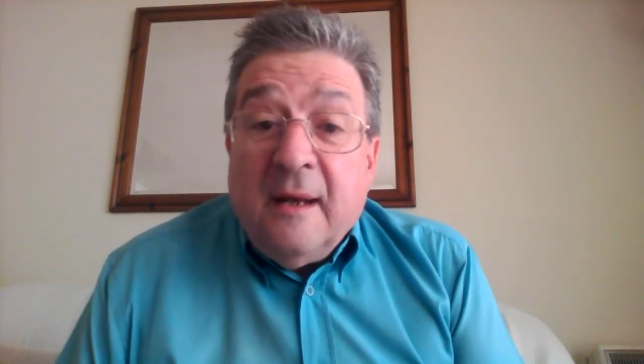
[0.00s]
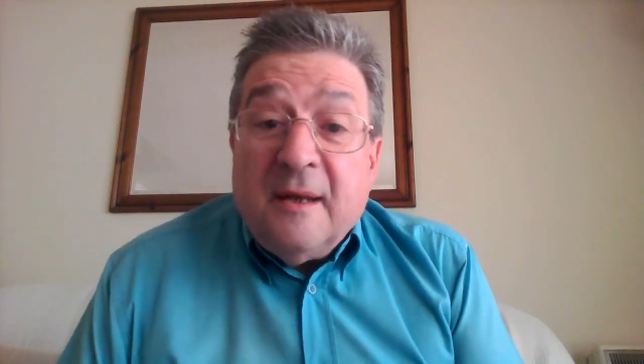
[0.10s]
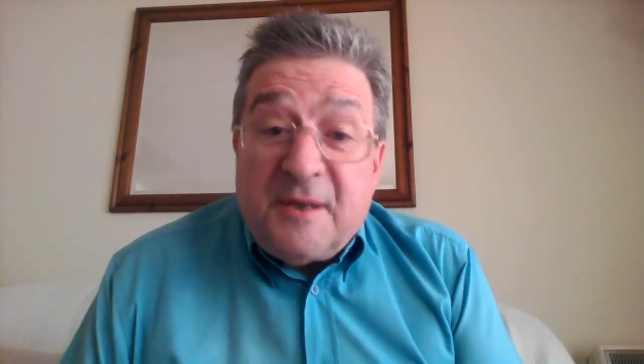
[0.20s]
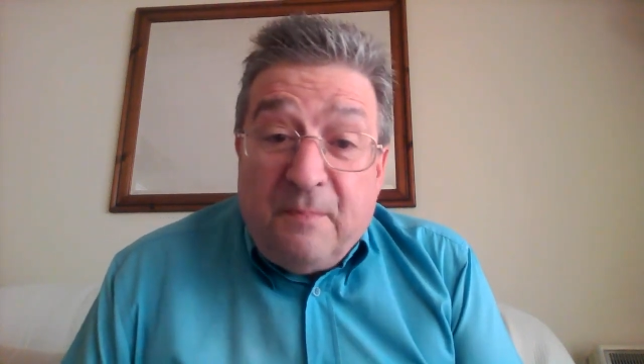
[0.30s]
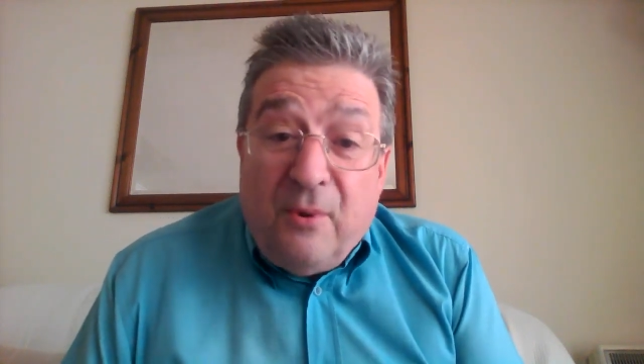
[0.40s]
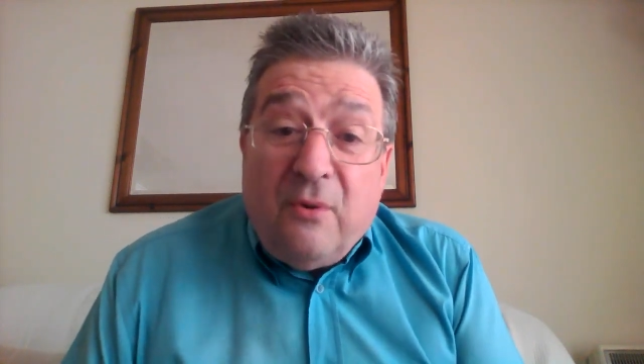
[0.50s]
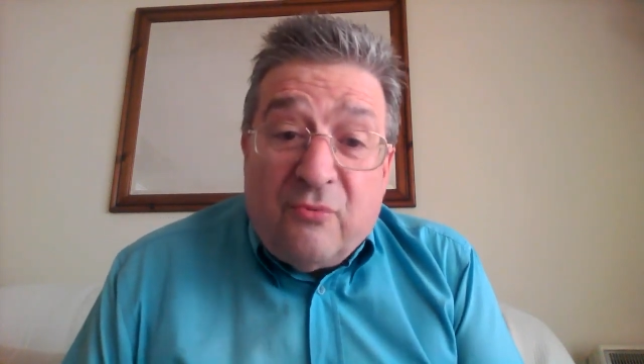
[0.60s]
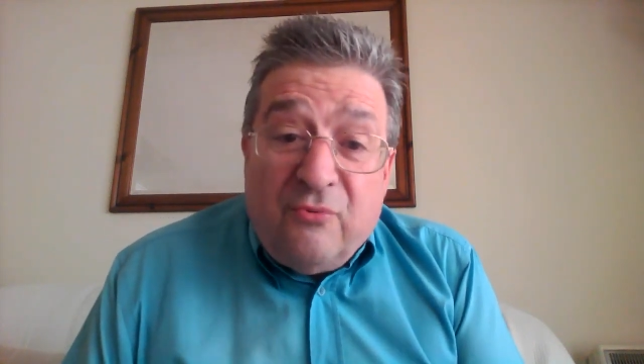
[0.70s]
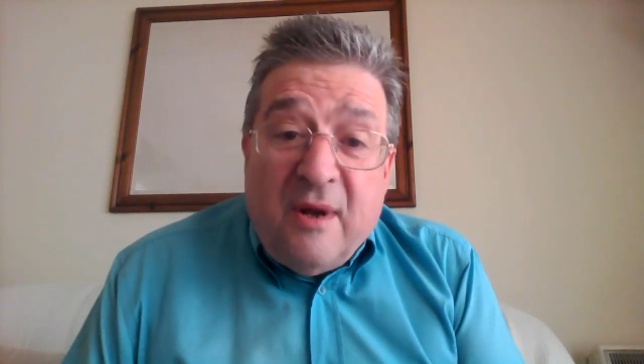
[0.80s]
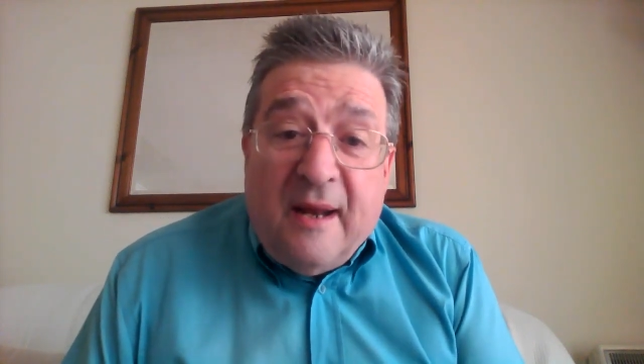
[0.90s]
and sport
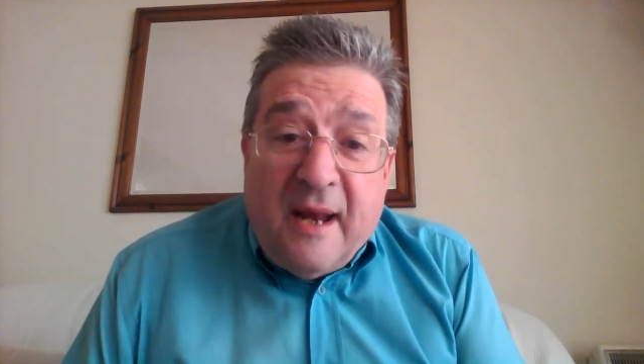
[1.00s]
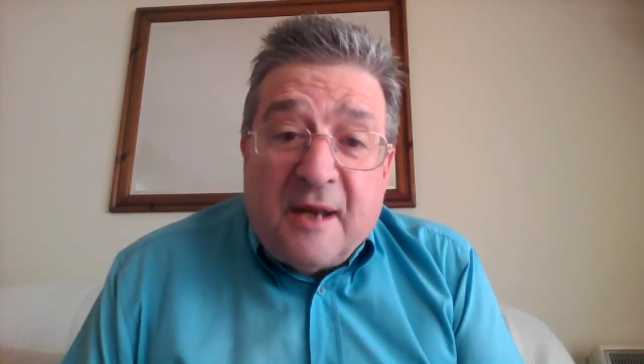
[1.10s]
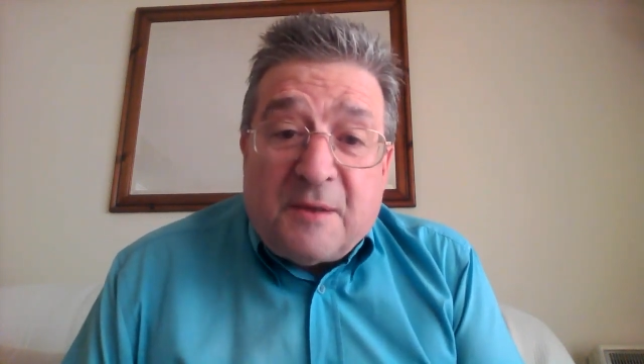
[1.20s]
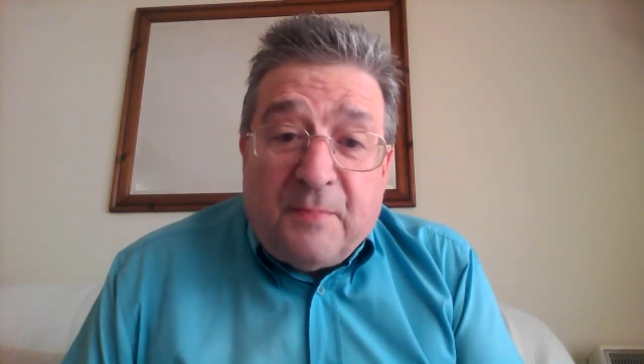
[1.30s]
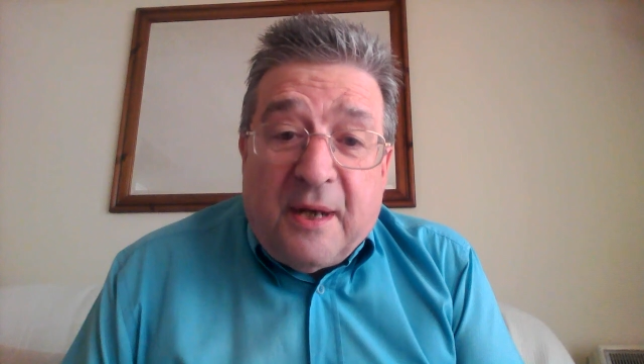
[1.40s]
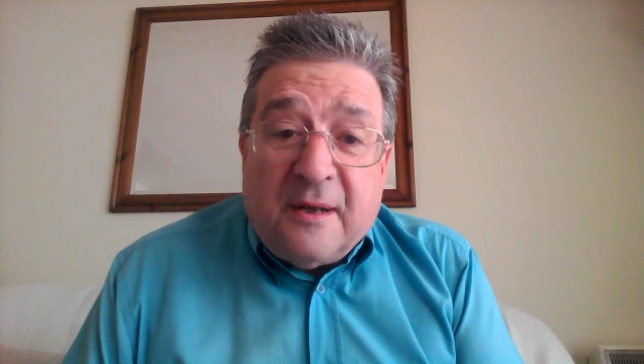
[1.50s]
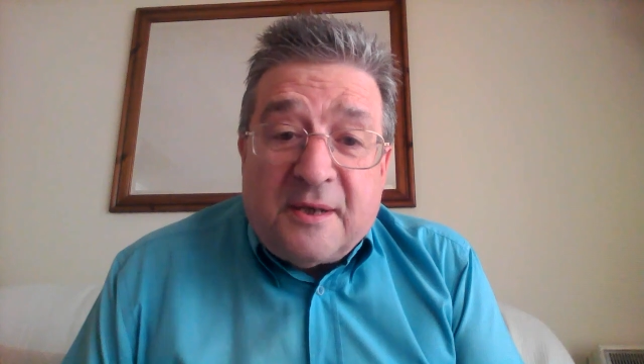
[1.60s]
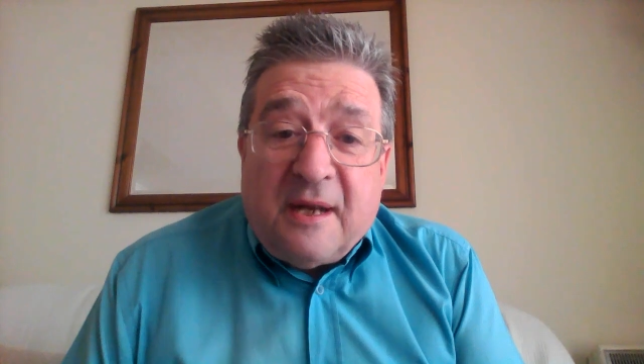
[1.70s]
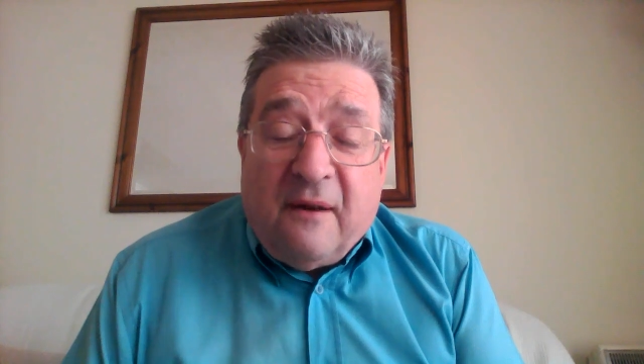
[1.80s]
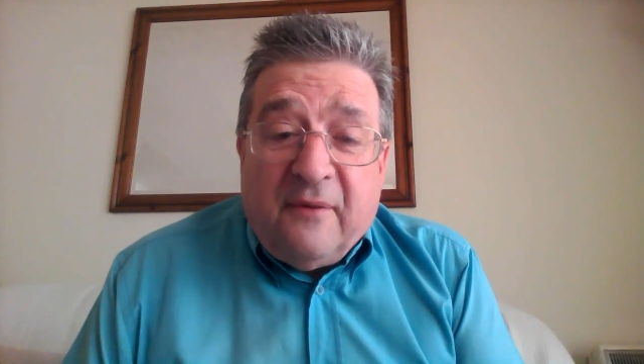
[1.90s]
really has been her
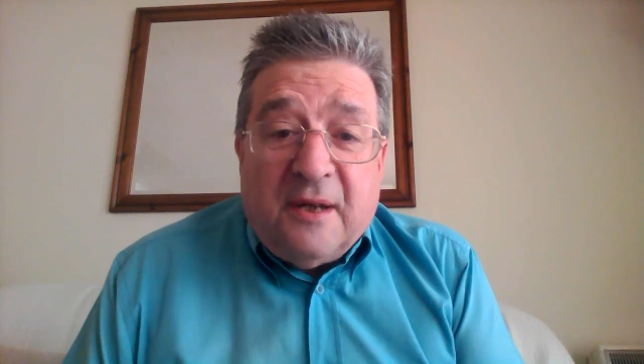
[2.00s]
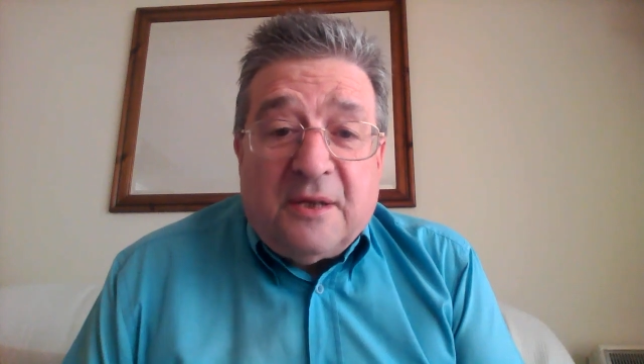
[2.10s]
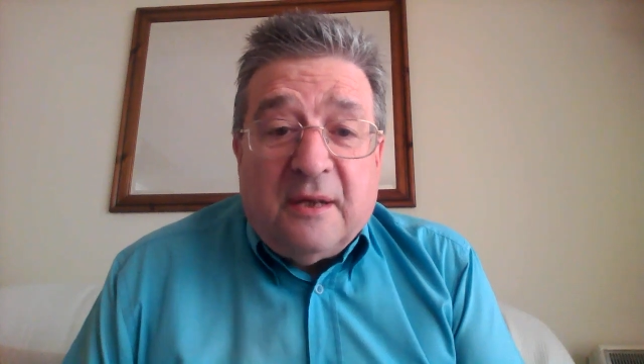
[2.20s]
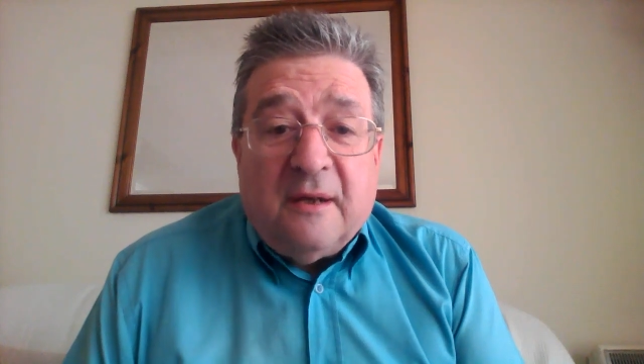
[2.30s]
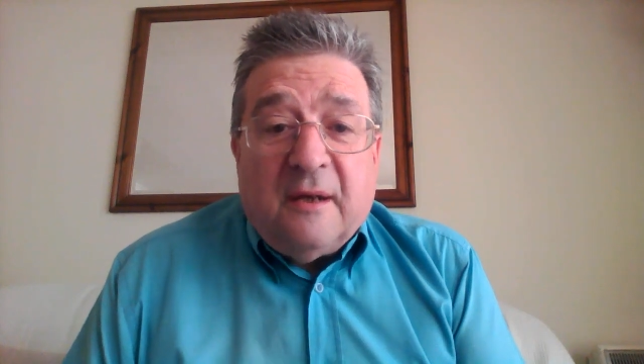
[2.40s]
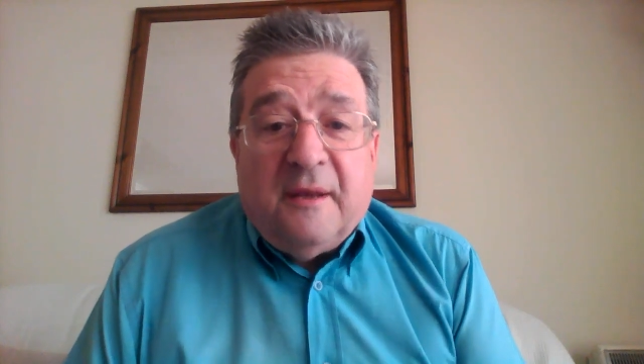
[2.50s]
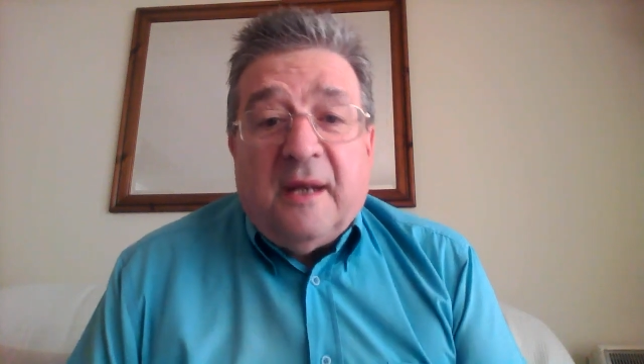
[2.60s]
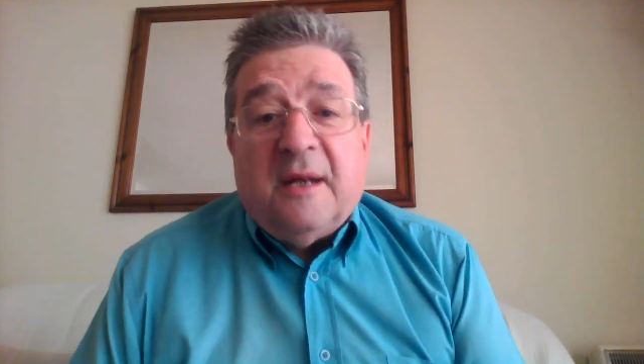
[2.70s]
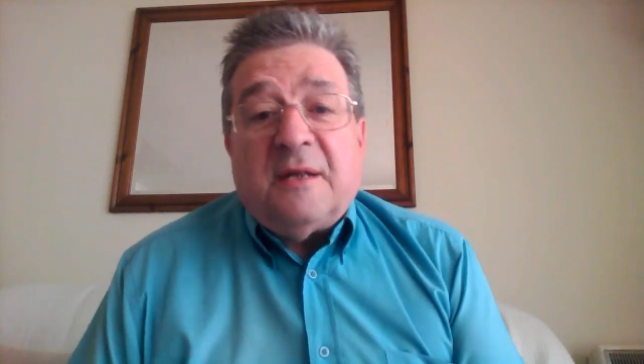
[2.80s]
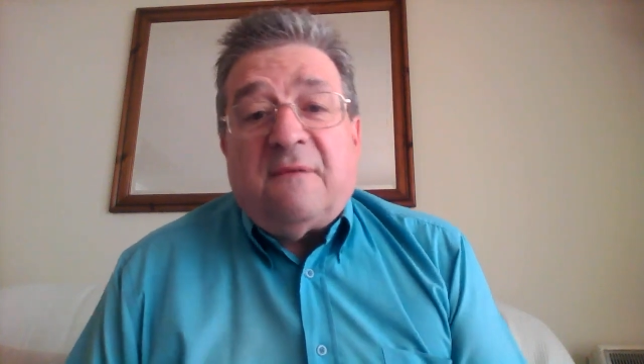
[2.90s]
salvation, and I
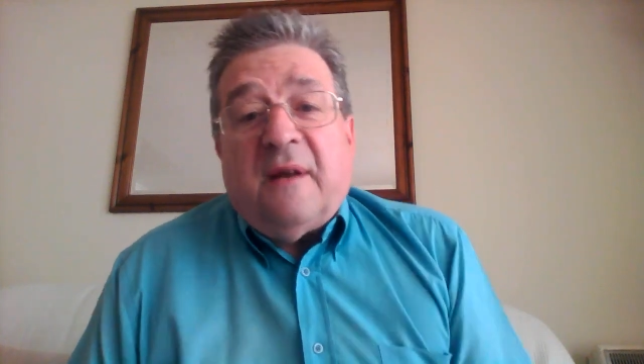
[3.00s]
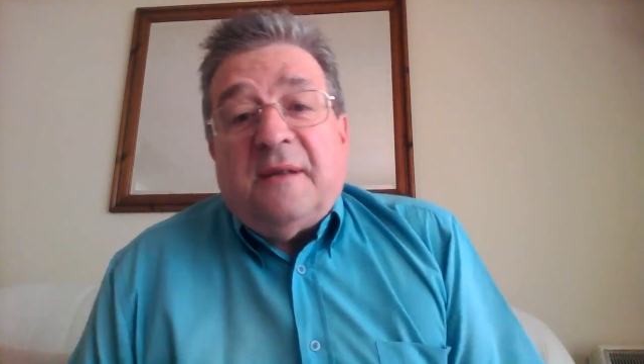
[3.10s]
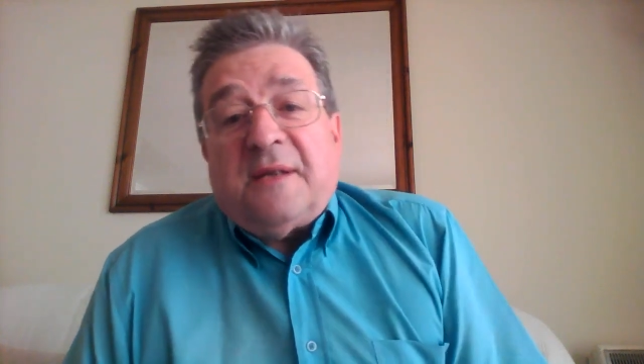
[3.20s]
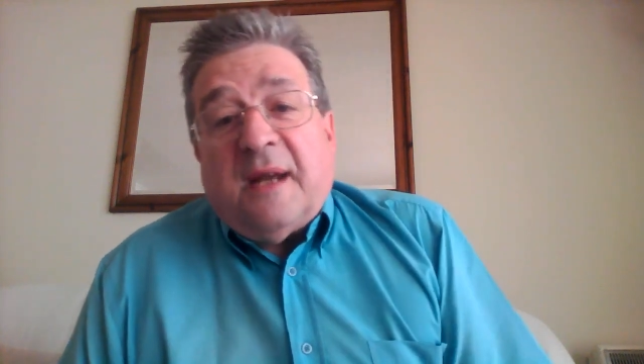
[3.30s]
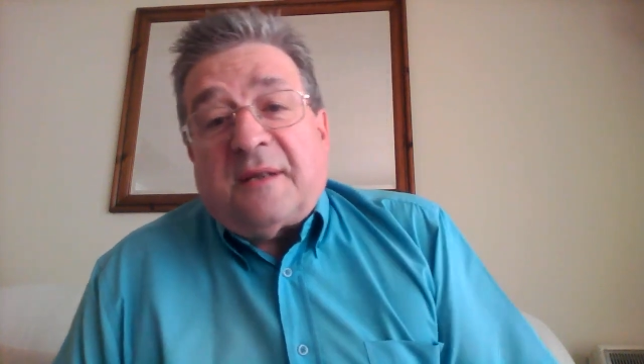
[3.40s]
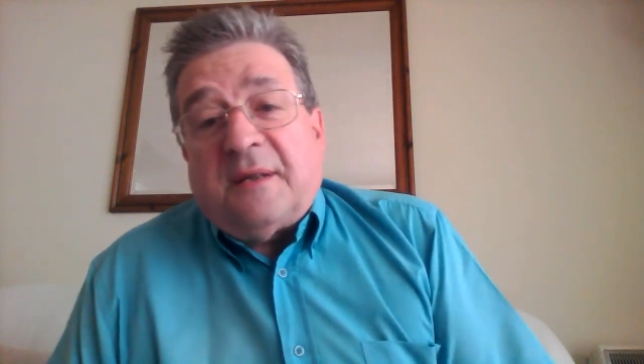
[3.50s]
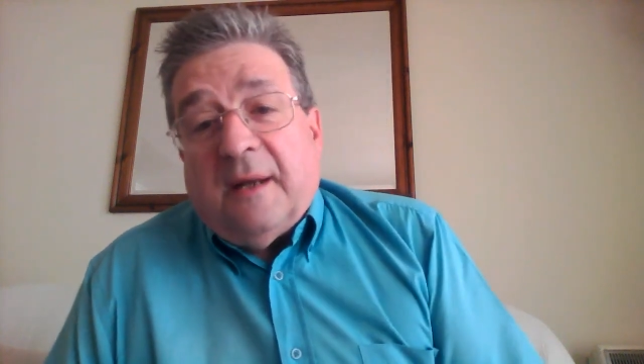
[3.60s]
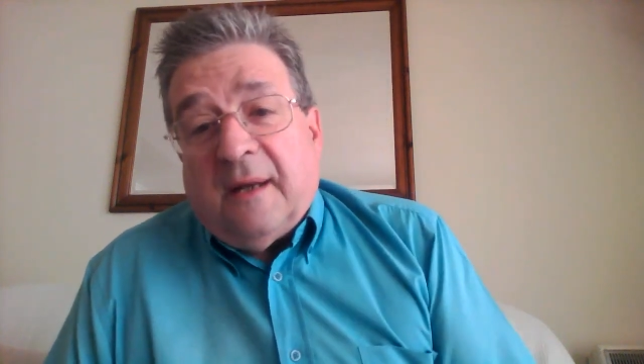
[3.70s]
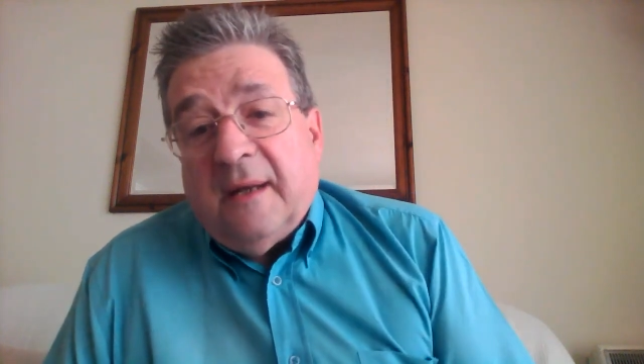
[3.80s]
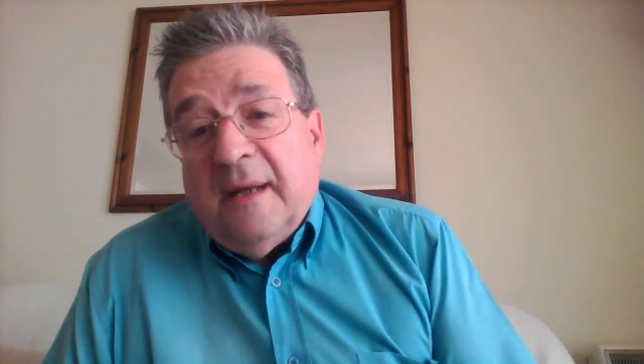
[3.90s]
think it's
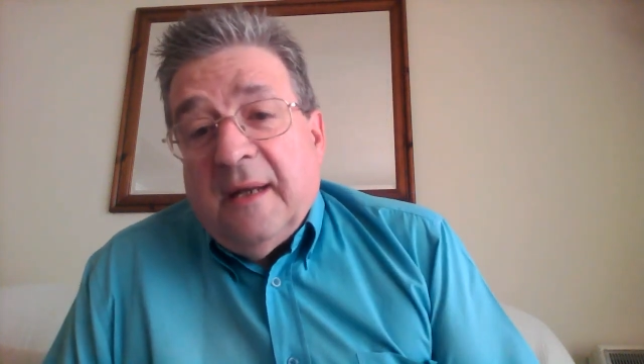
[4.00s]
fantastic.